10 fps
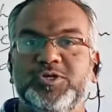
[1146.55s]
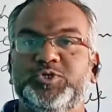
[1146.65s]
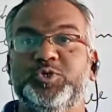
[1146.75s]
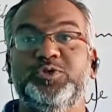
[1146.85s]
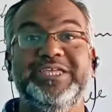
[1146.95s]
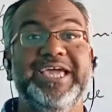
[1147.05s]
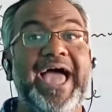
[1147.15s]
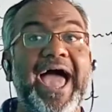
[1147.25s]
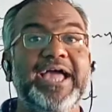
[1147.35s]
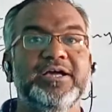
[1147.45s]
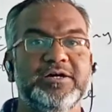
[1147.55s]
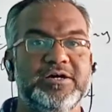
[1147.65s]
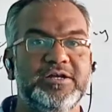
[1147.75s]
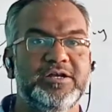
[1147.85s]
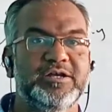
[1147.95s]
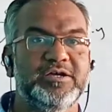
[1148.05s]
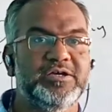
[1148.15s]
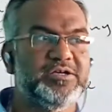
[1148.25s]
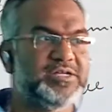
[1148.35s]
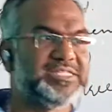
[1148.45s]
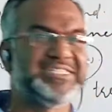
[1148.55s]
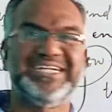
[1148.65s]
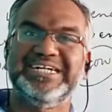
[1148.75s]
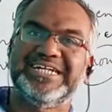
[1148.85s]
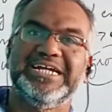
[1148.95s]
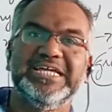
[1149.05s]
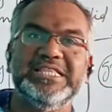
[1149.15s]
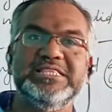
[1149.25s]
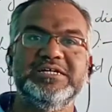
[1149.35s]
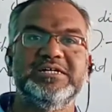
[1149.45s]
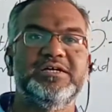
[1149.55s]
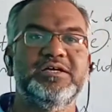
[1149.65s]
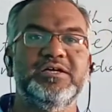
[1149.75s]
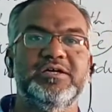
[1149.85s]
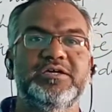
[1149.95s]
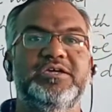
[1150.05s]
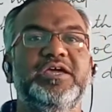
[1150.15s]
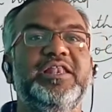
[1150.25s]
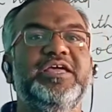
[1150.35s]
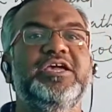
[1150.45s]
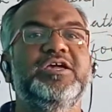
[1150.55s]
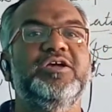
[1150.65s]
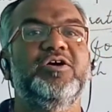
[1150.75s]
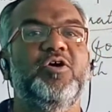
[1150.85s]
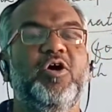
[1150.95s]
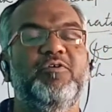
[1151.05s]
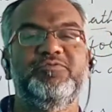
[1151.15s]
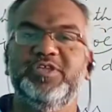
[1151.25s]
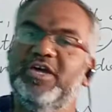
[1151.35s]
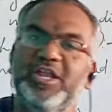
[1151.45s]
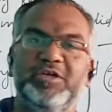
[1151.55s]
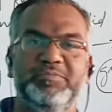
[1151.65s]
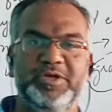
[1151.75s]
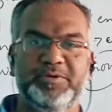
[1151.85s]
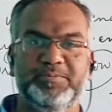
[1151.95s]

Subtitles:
So the anger resulted in the killing of the enemy.